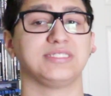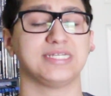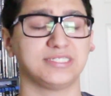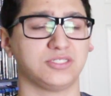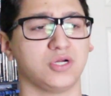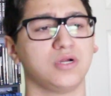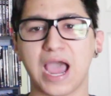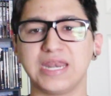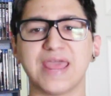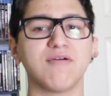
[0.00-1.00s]
sister.
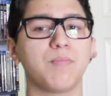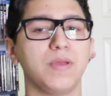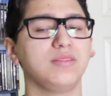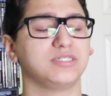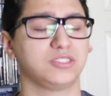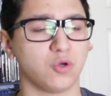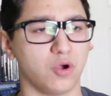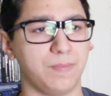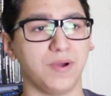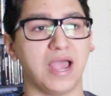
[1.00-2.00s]
I've never been to this
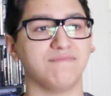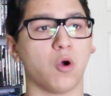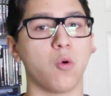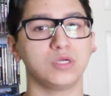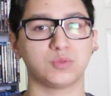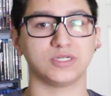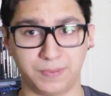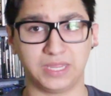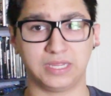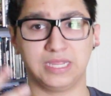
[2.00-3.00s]
store, but I've always wanted
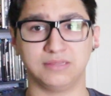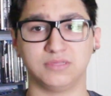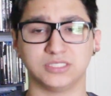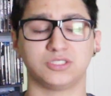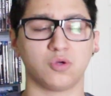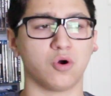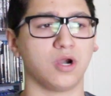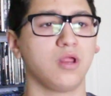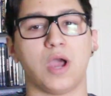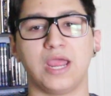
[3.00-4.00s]
being in this
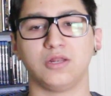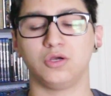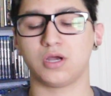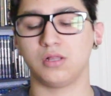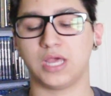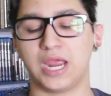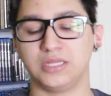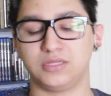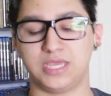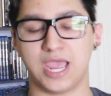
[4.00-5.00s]
store. So I look
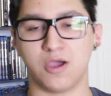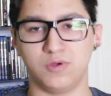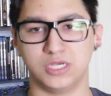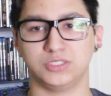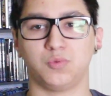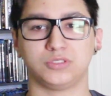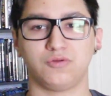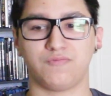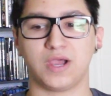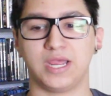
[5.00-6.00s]
online the areas what
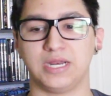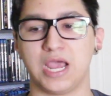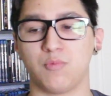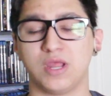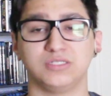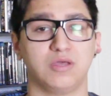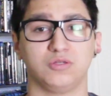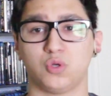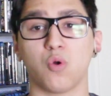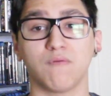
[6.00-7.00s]
to find. I went a
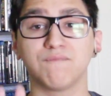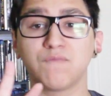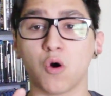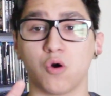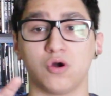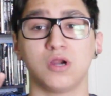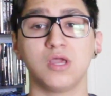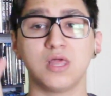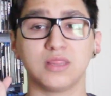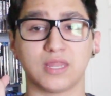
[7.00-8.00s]
total of 4.
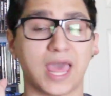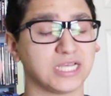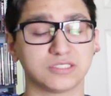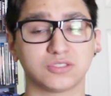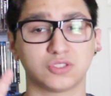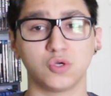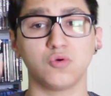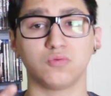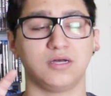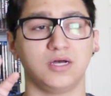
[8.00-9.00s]
The last
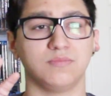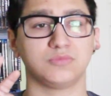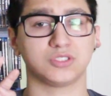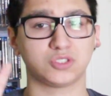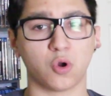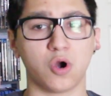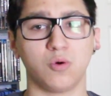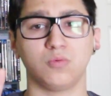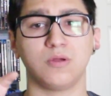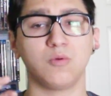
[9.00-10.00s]
2, the
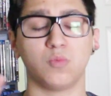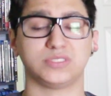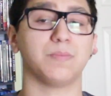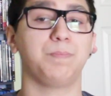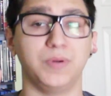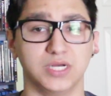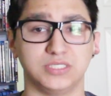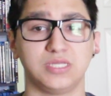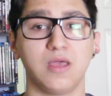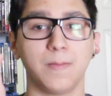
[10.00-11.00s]
store was a
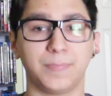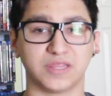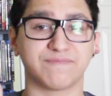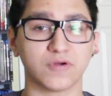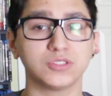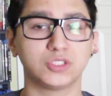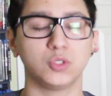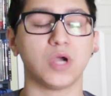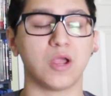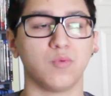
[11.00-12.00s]
bust. But the first
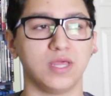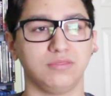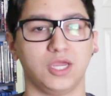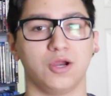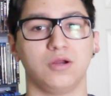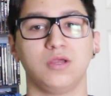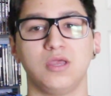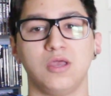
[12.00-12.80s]
2 I went there